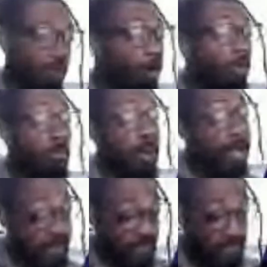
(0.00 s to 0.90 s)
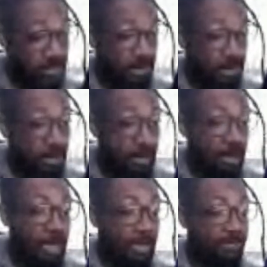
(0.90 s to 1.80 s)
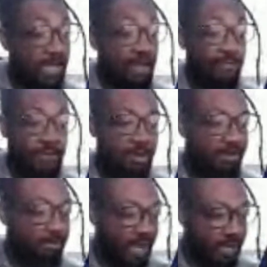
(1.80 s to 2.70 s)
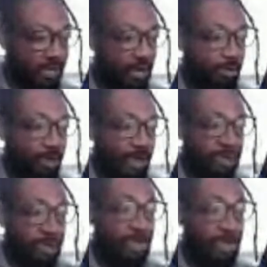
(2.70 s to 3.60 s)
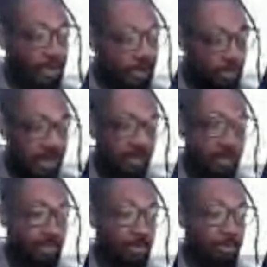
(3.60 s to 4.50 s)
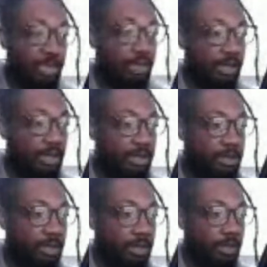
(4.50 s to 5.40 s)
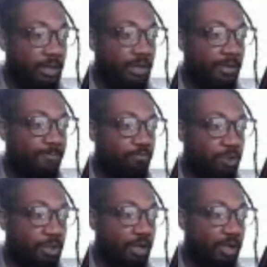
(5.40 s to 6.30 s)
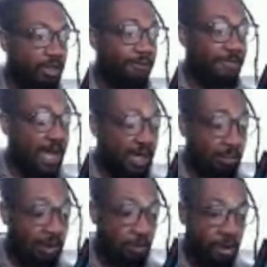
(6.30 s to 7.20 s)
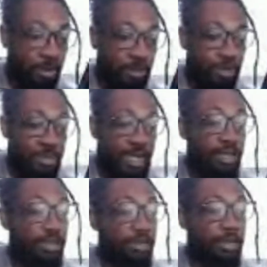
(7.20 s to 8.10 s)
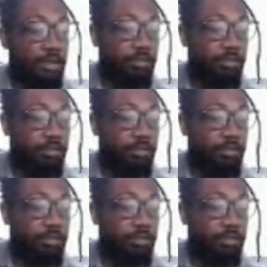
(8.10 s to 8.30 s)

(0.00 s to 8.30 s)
whole riots and very violent uprisings and killing black people, because the factory workers and the